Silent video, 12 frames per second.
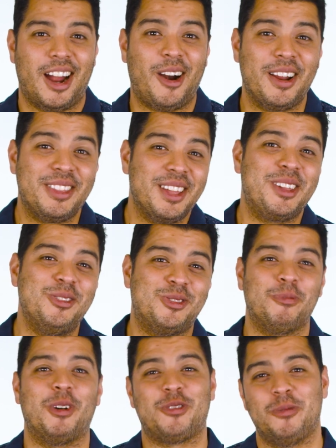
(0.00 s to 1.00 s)
All right, thank you
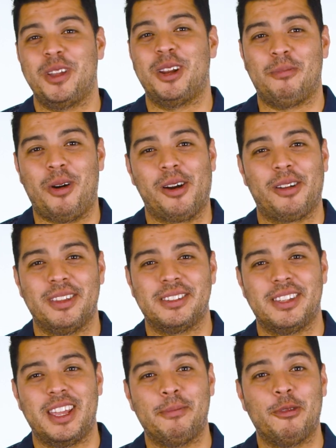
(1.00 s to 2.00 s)
so much for being a part of this
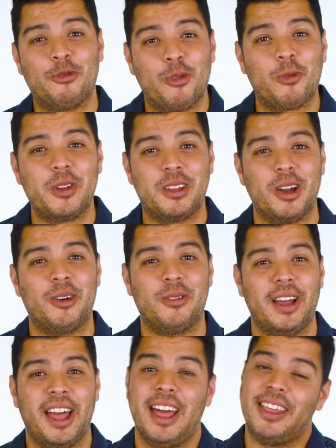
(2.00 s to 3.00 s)
today. Before we
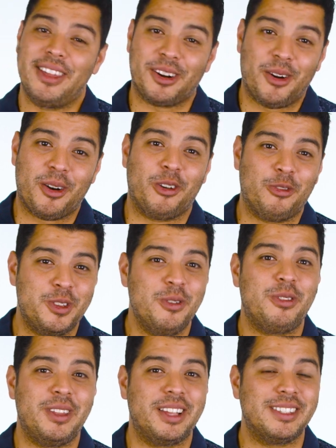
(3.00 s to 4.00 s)
go, there are a
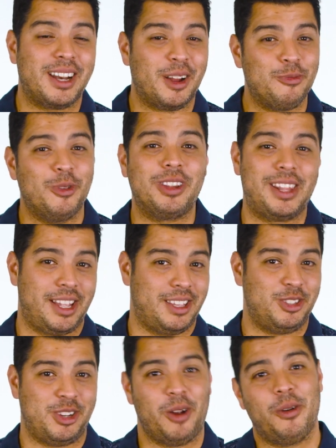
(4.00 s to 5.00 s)
few things that I would like
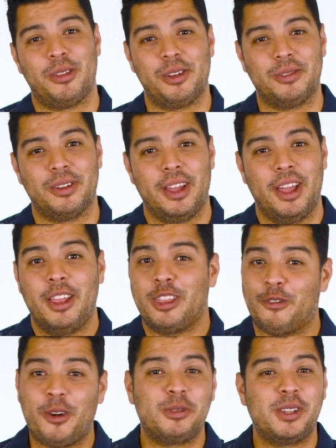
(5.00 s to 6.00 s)
to share with you.
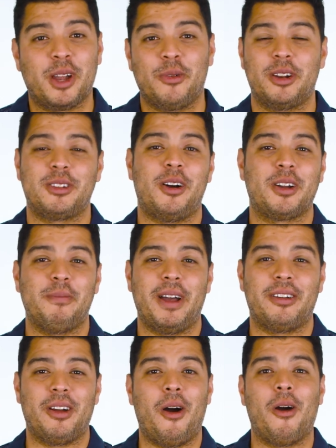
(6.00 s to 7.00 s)
The first thing I want to talk
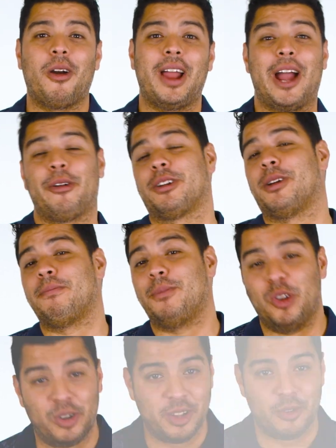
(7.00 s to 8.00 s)
about are our
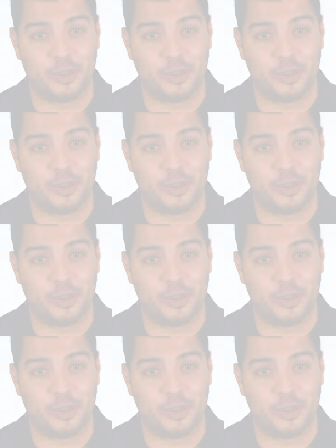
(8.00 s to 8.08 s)
community